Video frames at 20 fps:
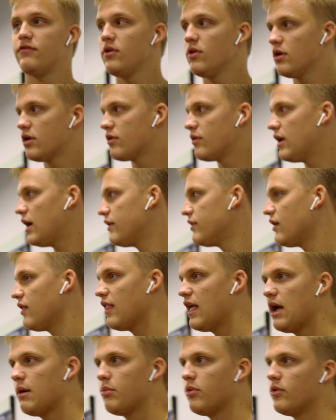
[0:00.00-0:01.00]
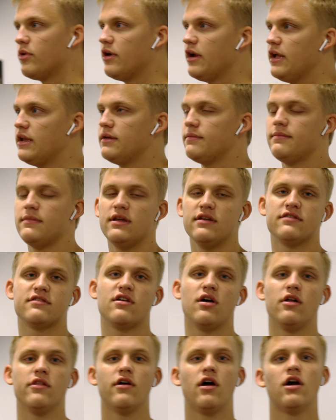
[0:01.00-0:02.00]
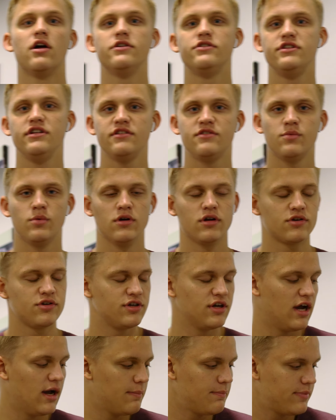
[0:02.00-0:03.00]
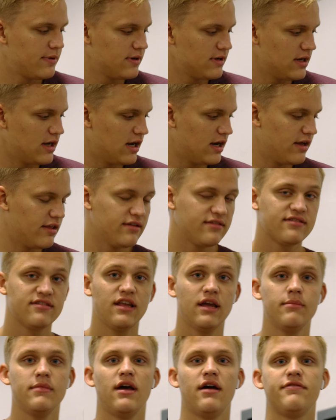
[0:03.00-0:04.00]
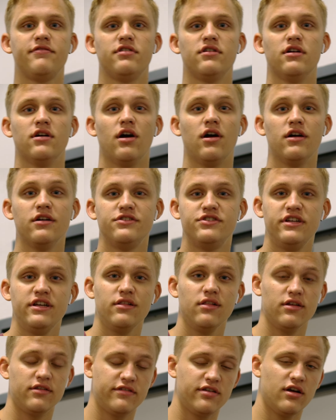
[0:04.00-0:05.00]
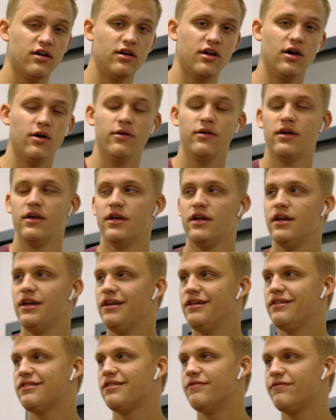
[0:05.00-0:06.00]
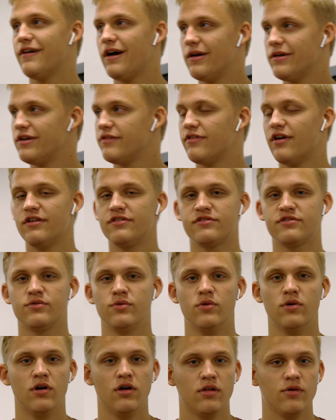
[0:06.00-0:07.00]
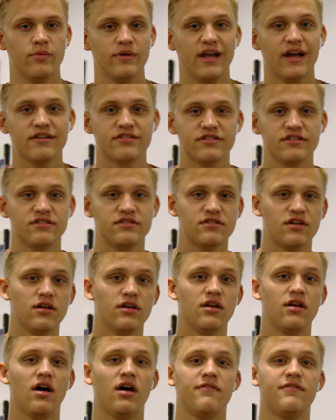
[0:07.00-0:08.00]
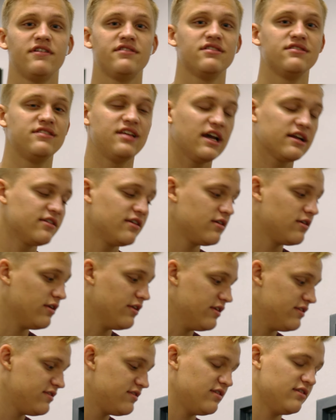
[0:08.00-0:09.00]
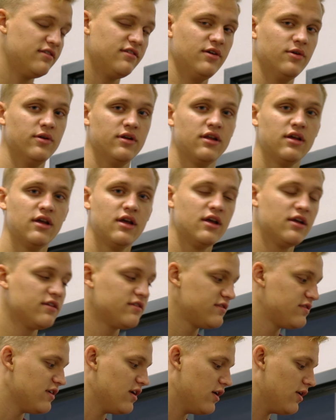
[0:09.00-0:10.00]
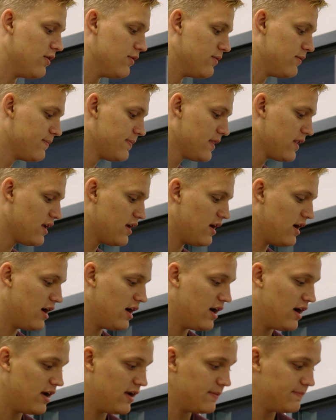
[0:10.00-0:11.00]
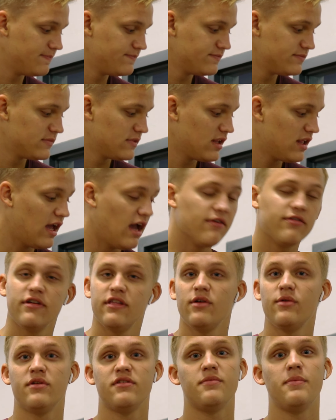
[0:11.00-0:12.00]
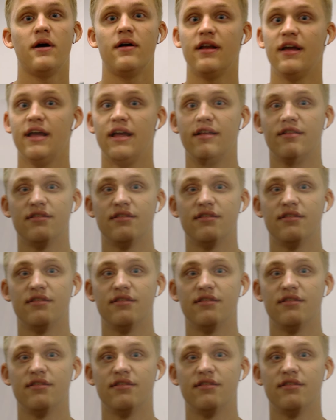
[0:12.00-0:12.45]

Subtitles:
If you look around, the lab we're in is called RGs Workshop. It's named after RG LETU. He's the founder of our school. We actually started off as a technical institute, so everything was about